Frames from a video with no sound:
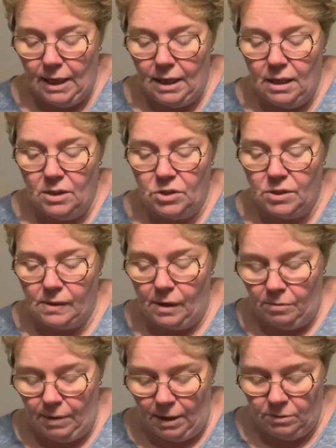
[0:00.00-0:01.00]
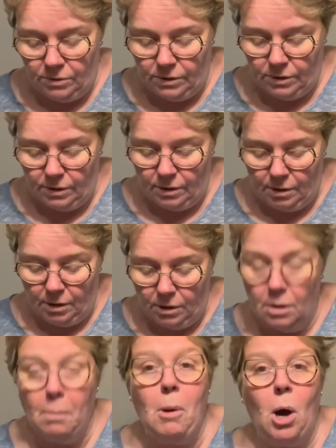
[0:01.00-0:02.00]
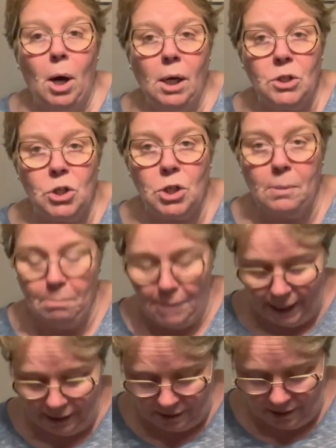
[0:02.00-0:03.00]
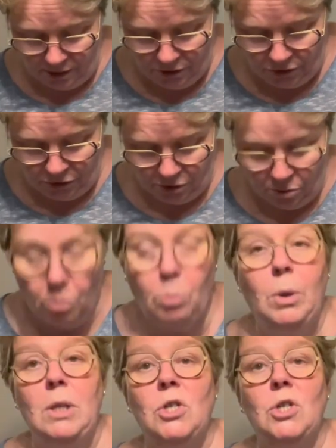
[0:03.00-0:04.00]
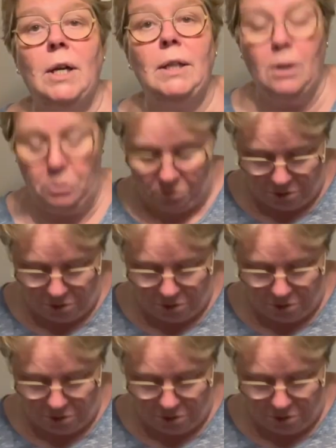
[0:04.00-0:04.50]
It's around the March Madness, which I don't